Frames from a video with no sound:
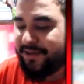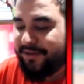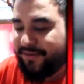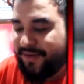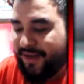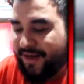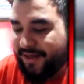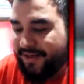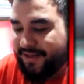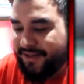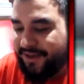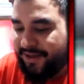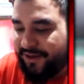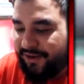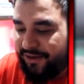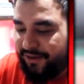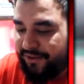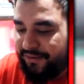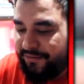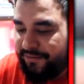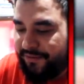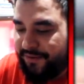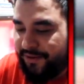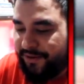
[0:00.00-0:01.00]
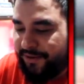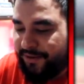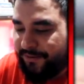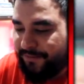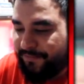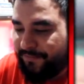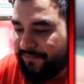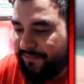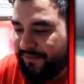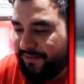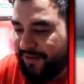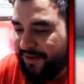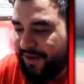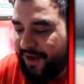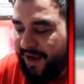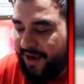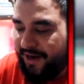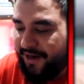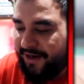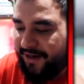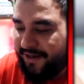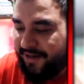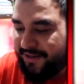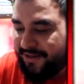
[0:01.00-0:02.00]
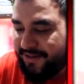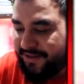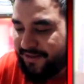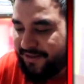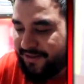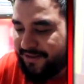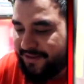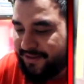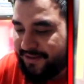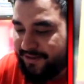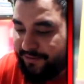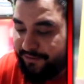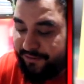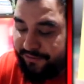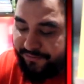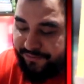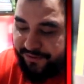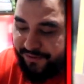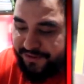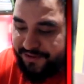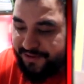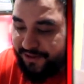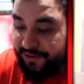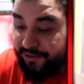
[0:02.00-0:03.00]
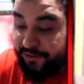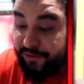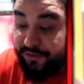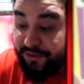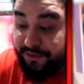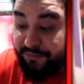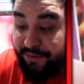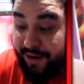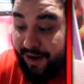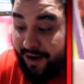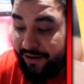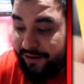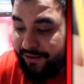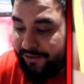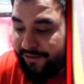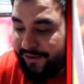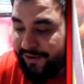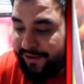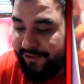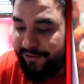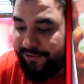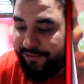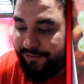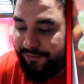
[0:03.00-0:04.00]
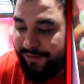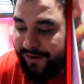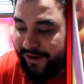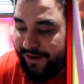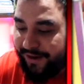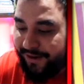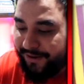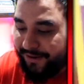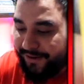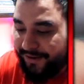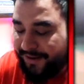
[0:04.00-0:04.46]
that is the holo foil. And then this is the reverse holo or the parallel rare.